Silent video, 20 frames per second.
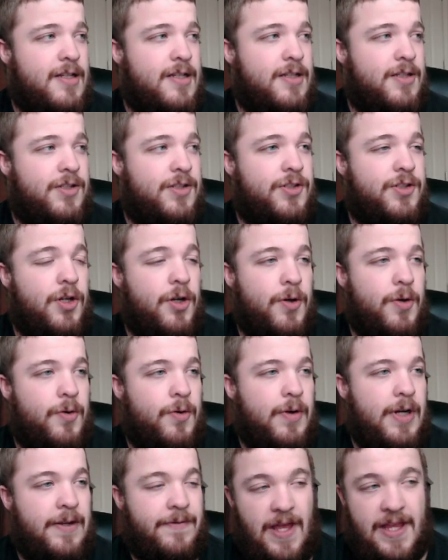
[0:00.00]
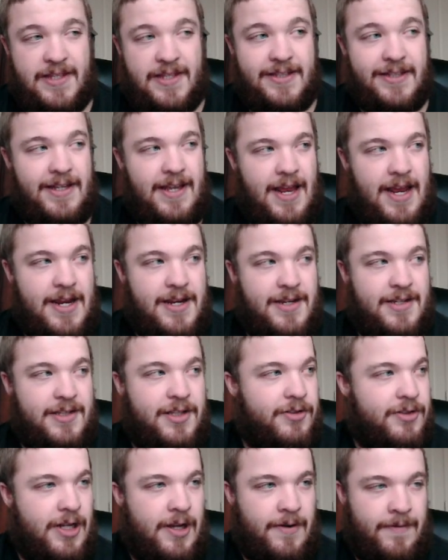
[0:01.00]
So if that's the case,
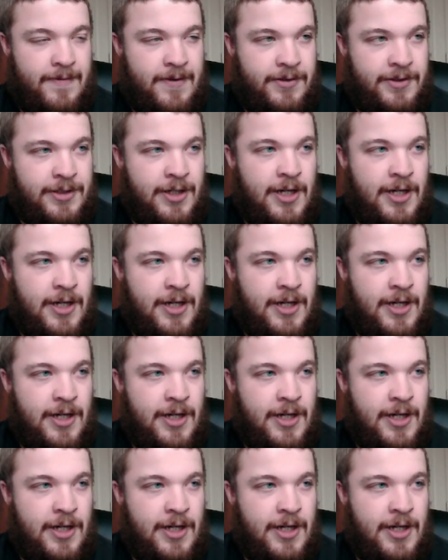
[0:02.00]
they're definitely